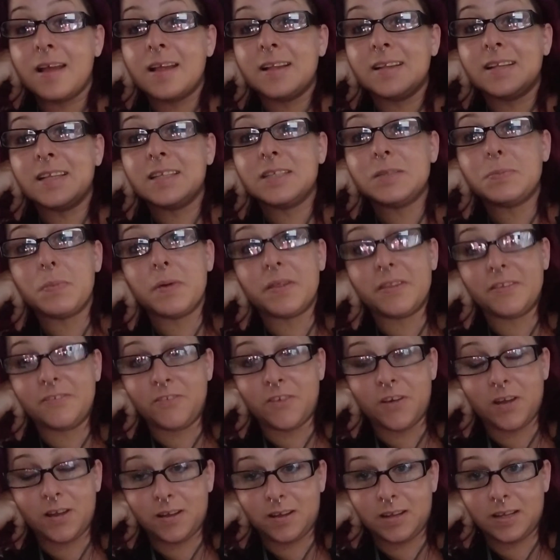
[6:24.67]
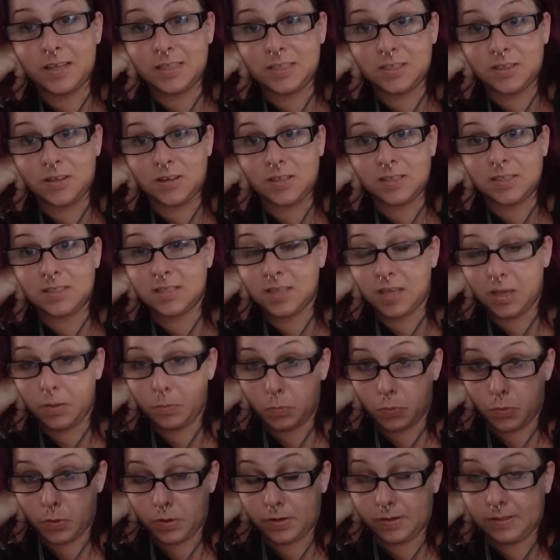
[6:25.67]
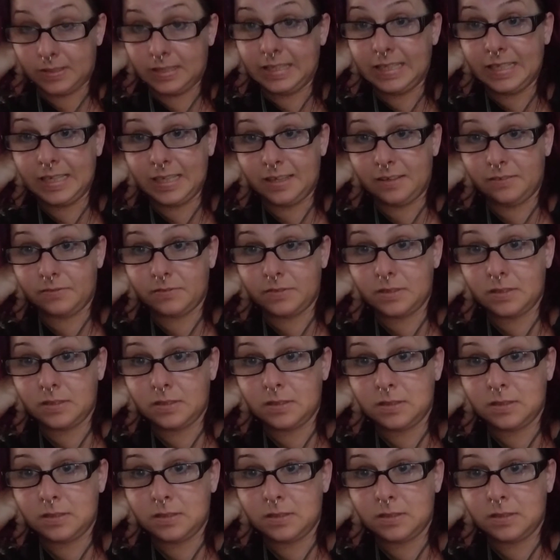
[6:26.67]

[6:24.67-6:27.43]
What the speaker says: this motherfucker gets on a skateboard and leaves.